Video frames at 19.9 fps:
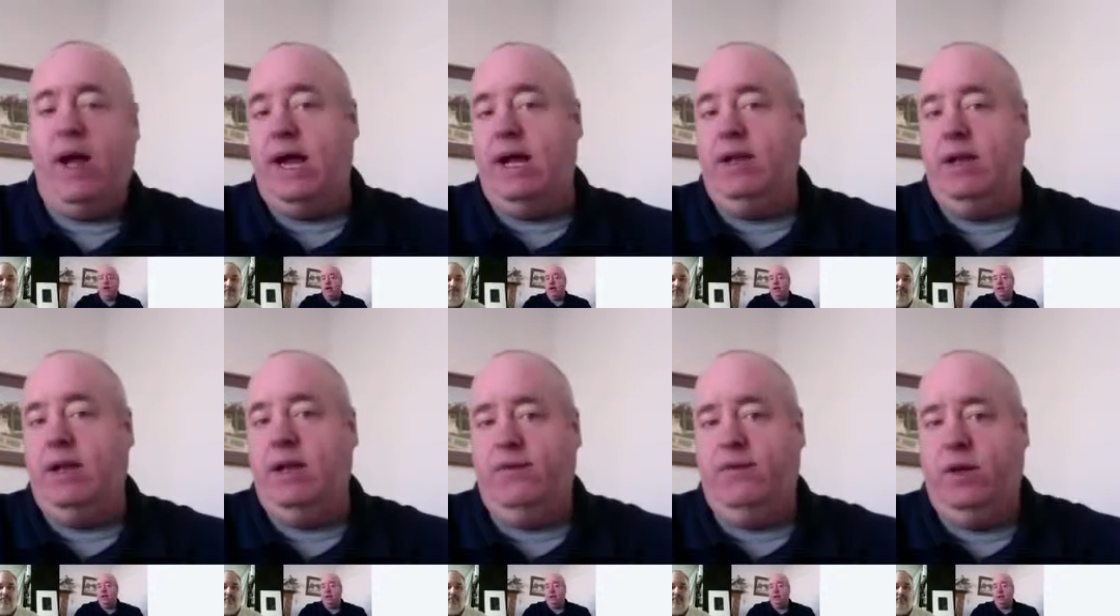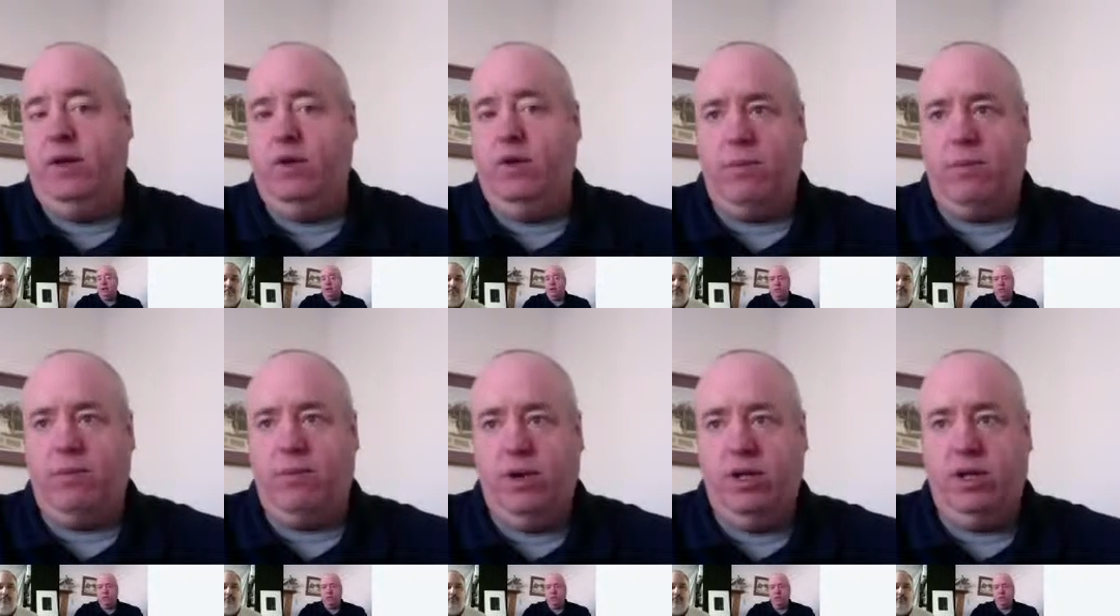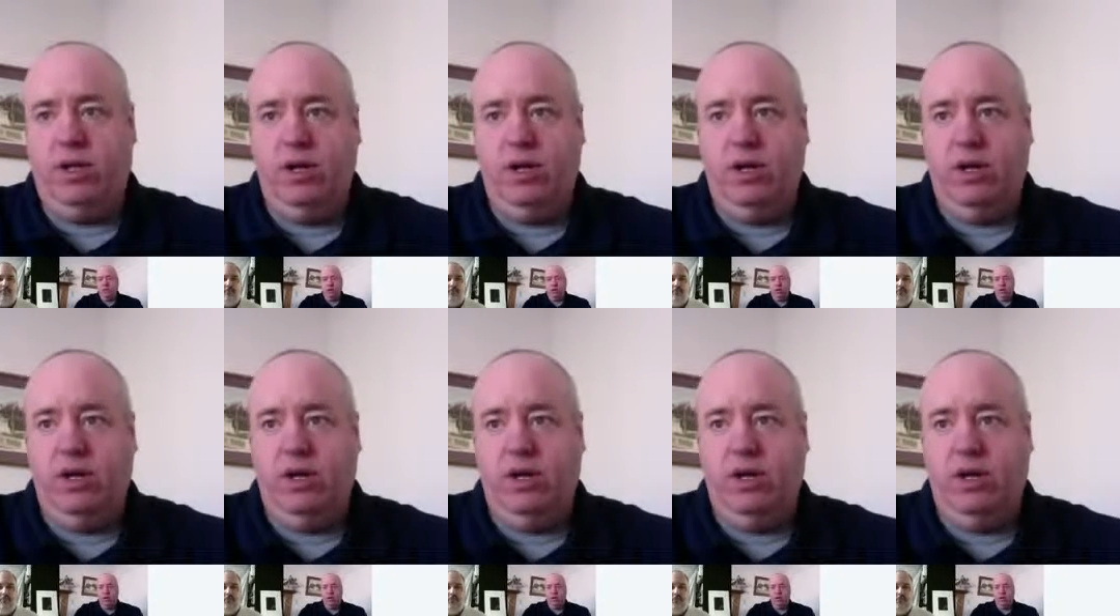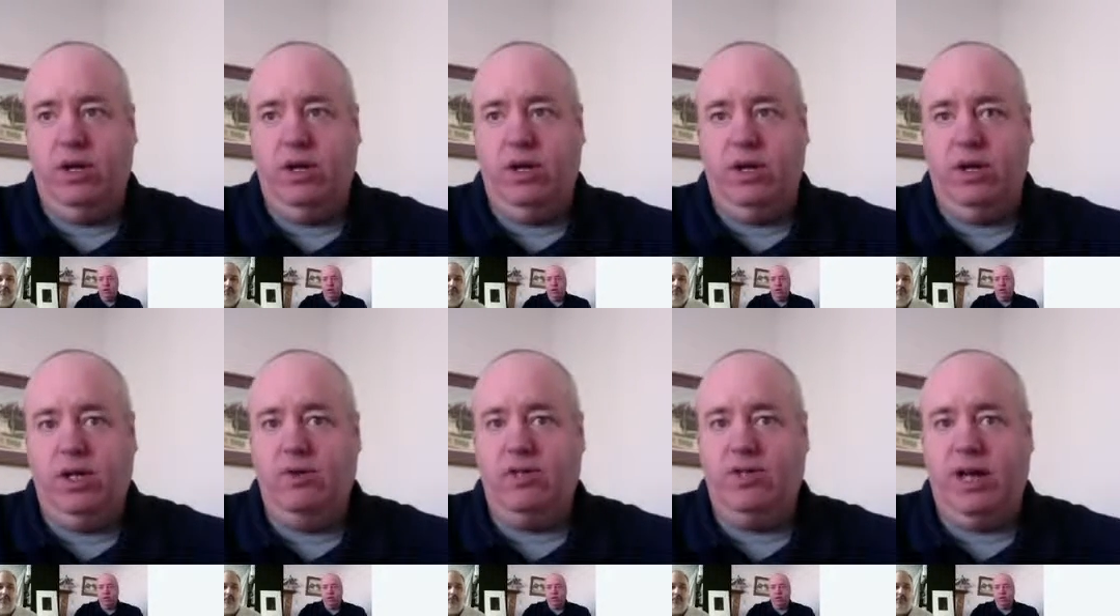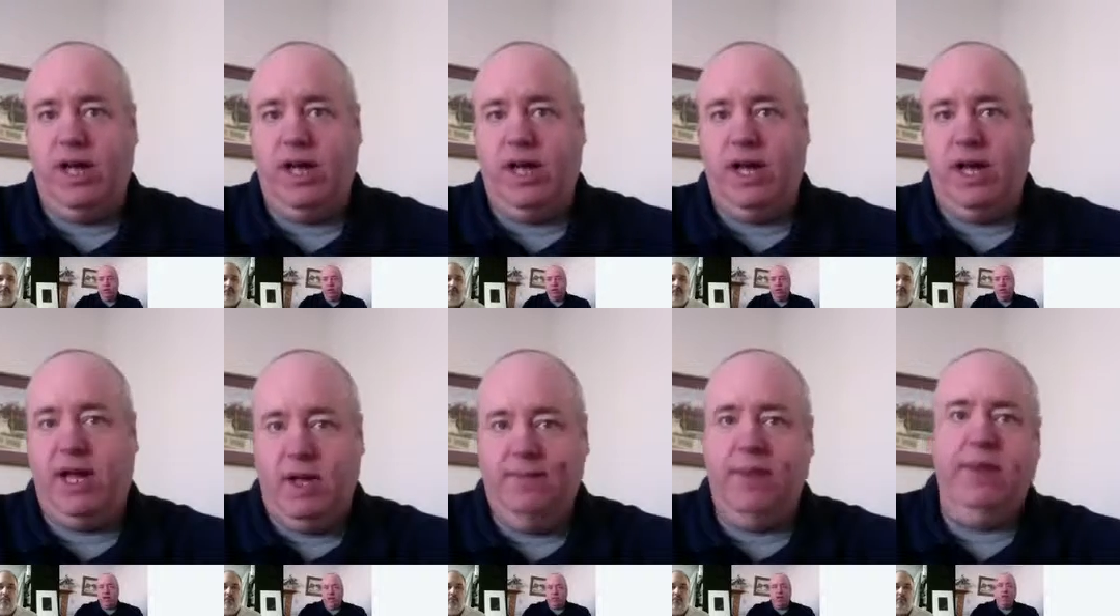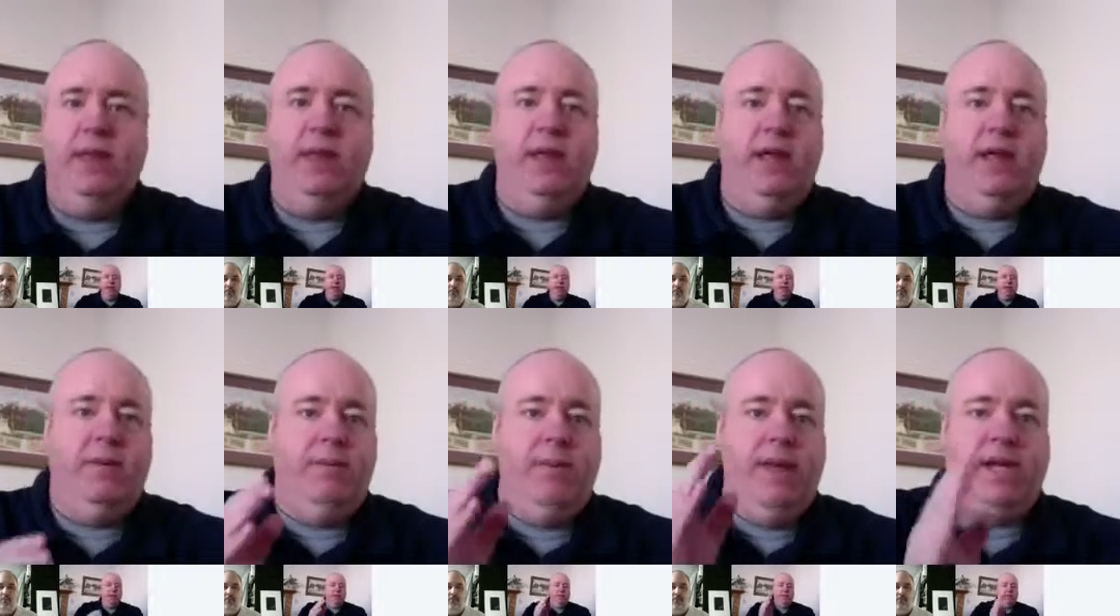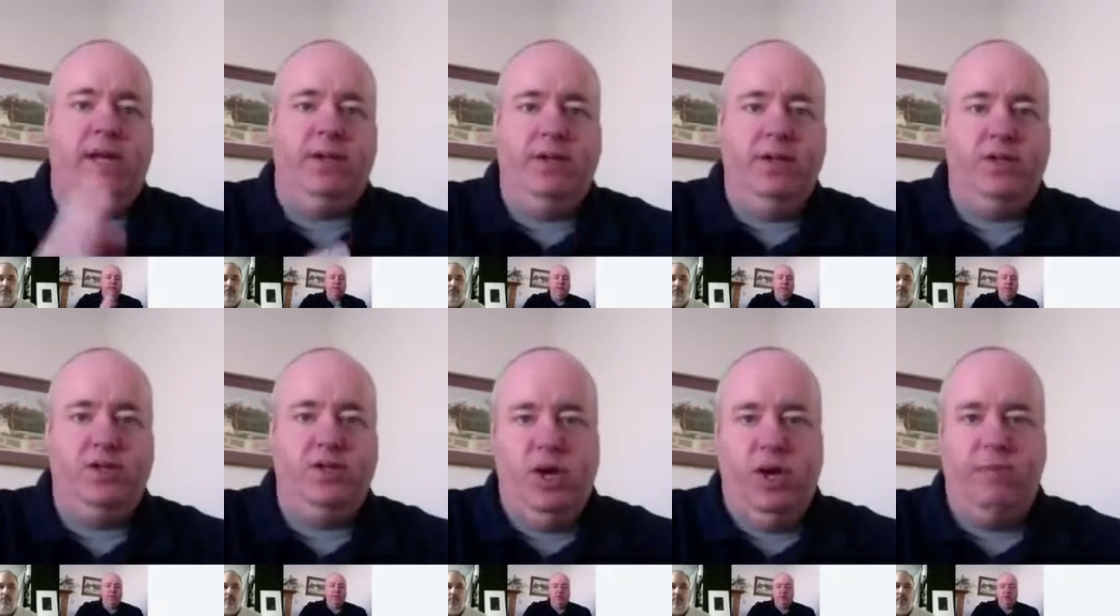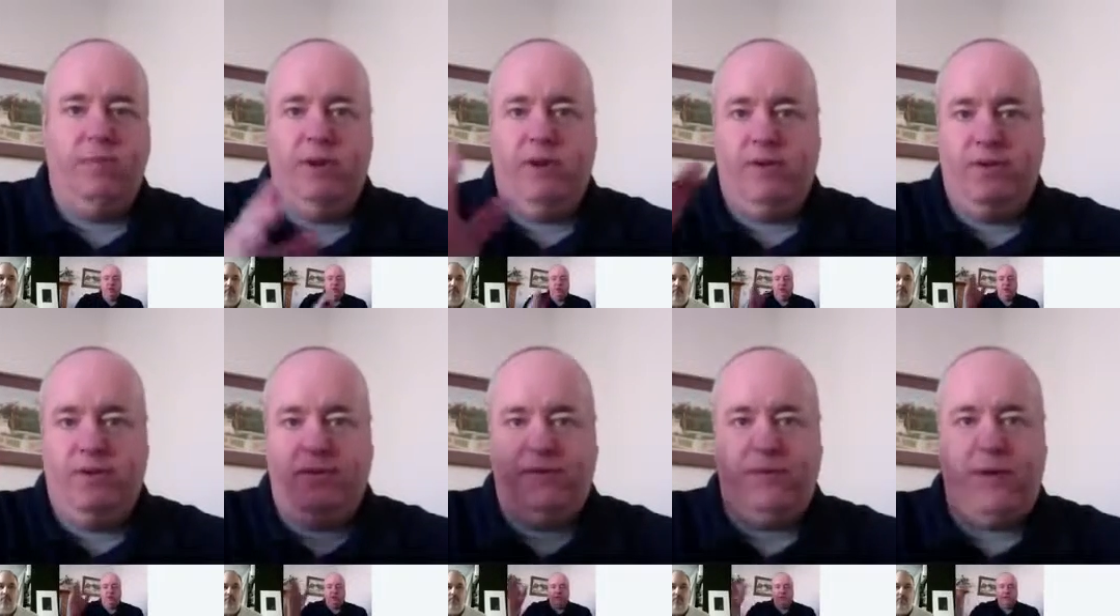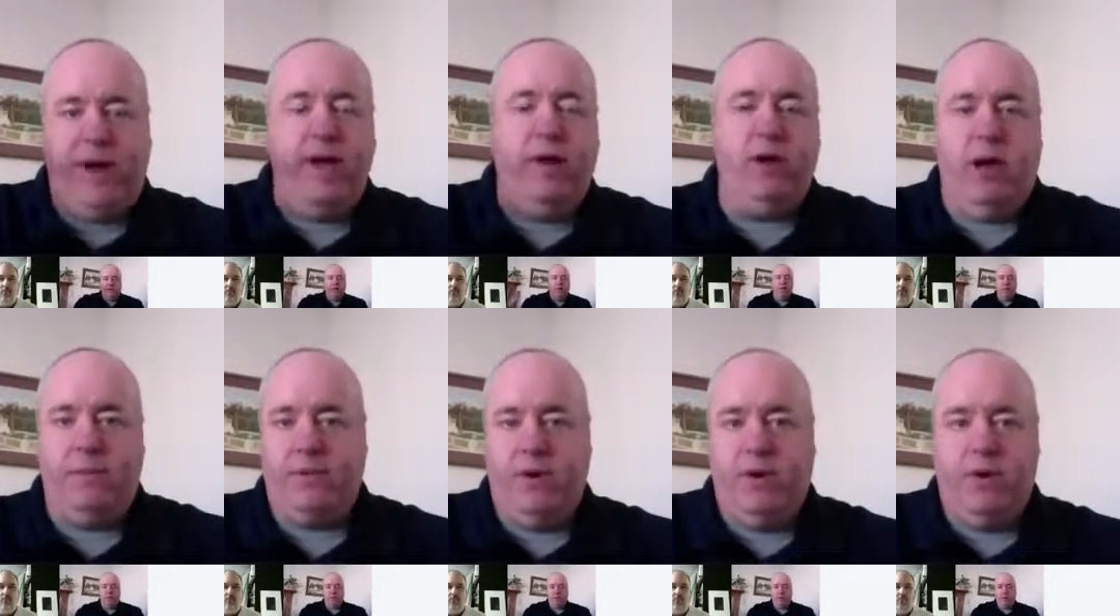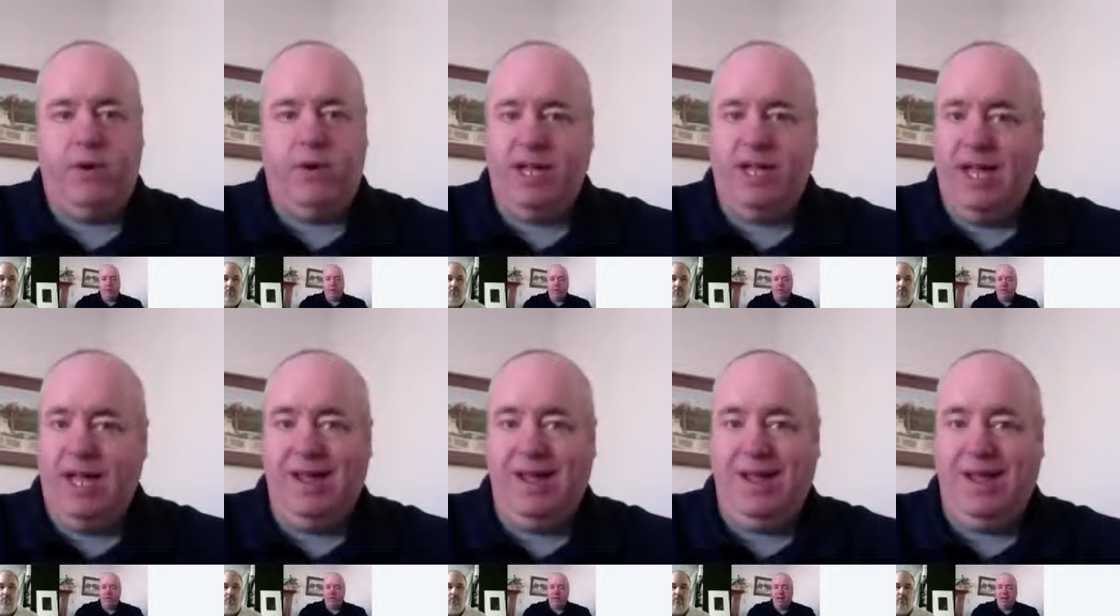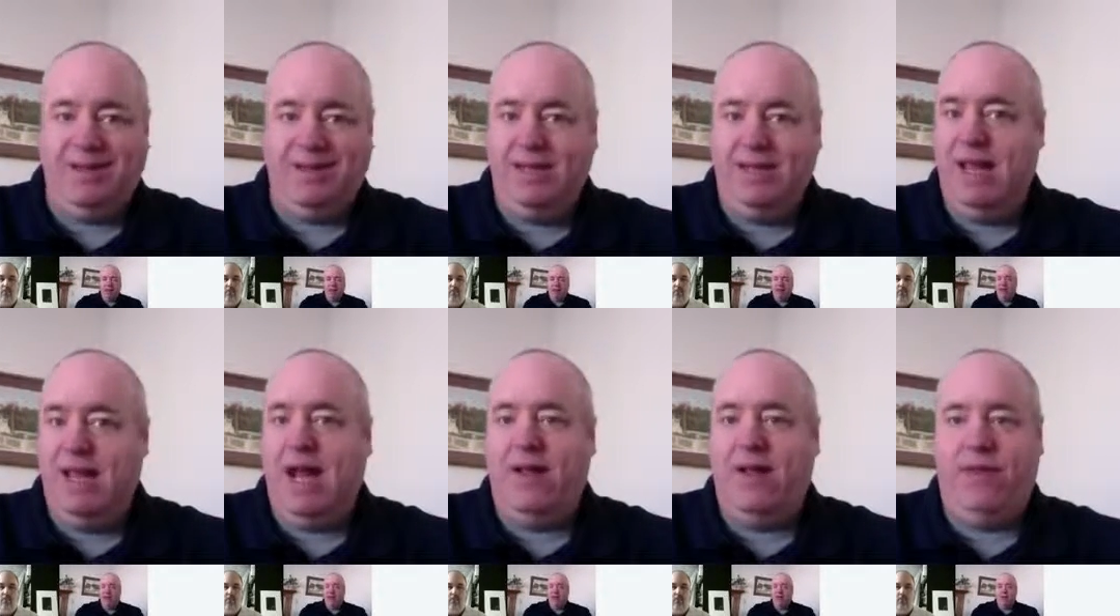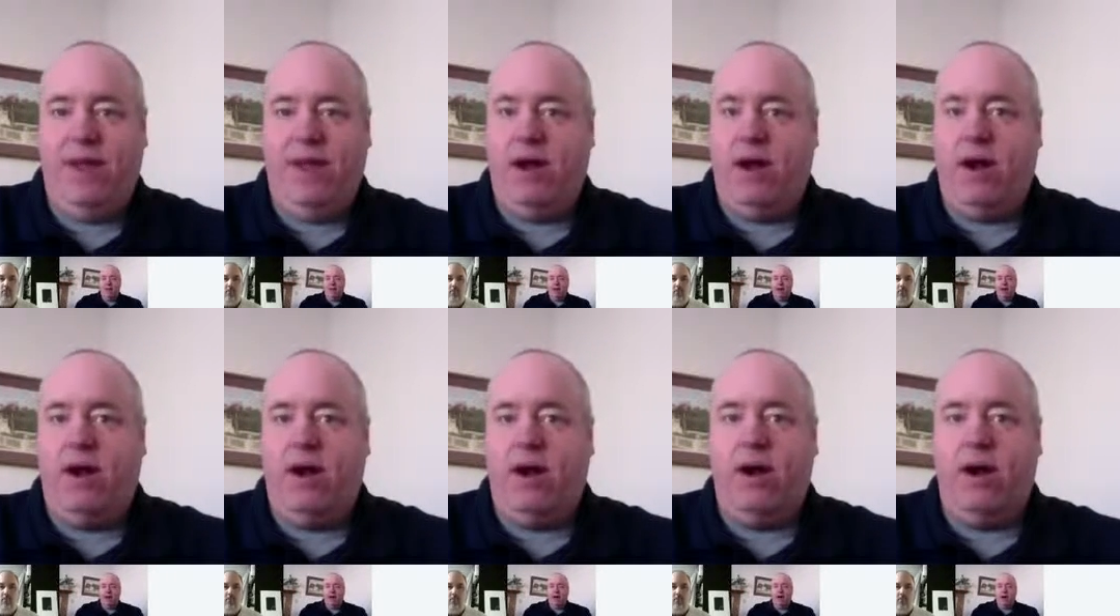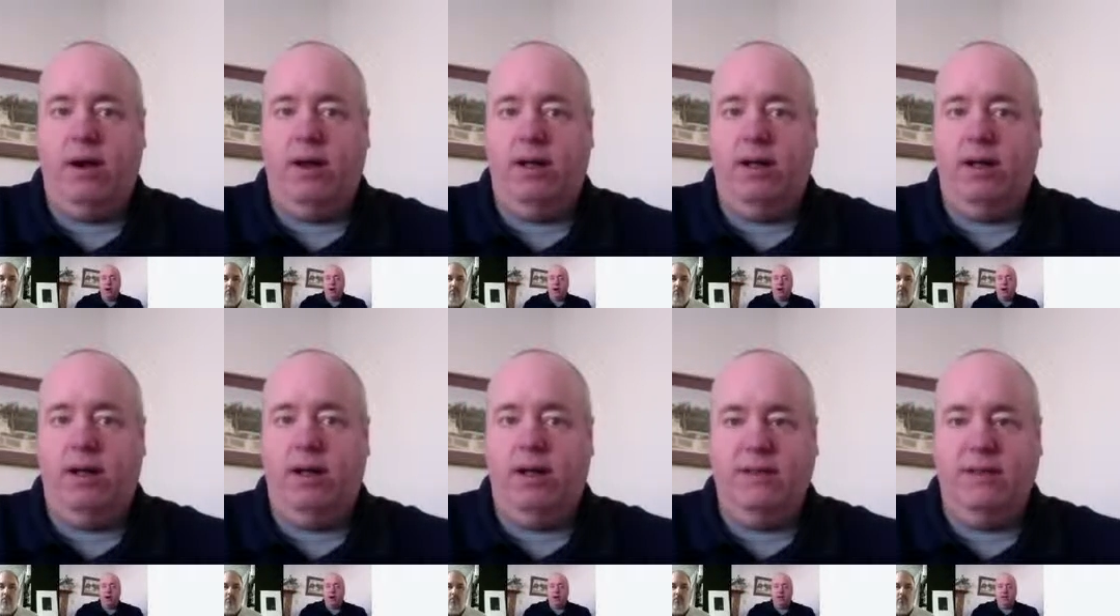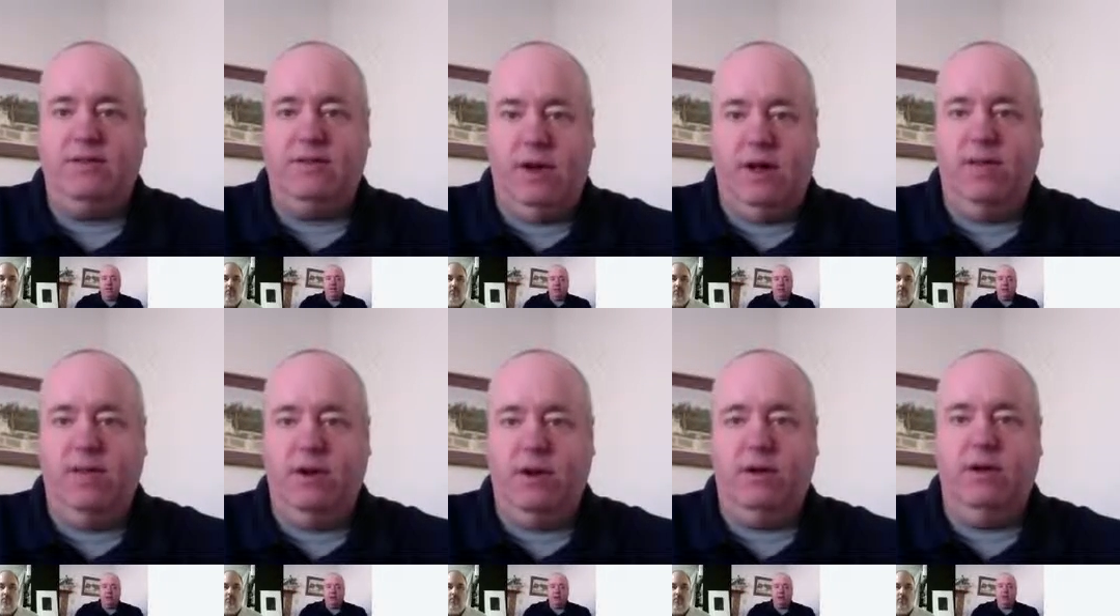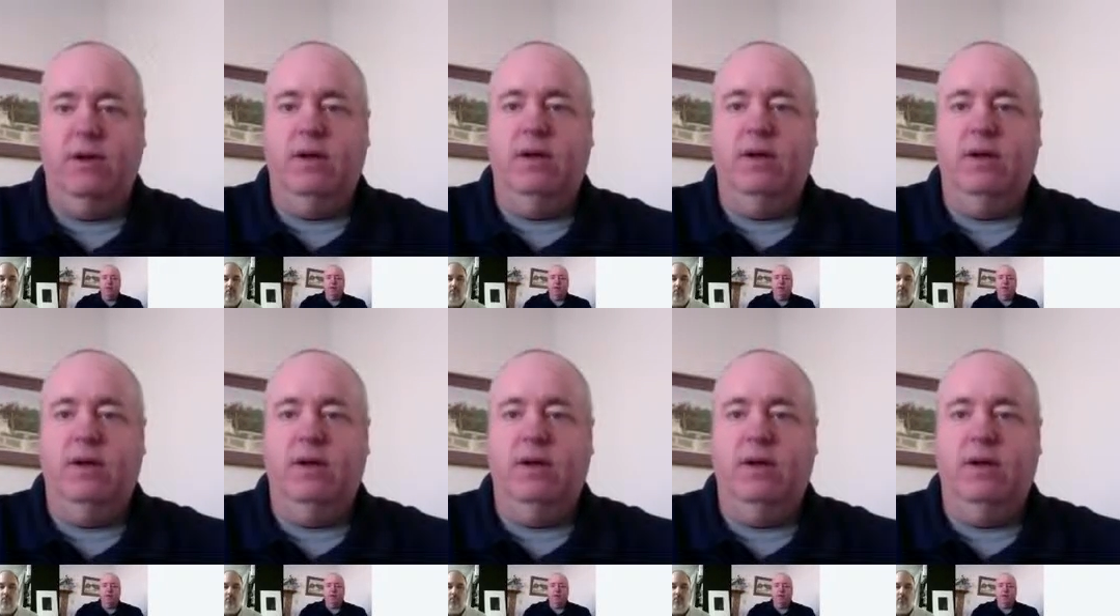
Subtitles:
You're going to find that if you are pretty good at using iMovie, making the jump into Final Cut Pro 10 is not that hard. It's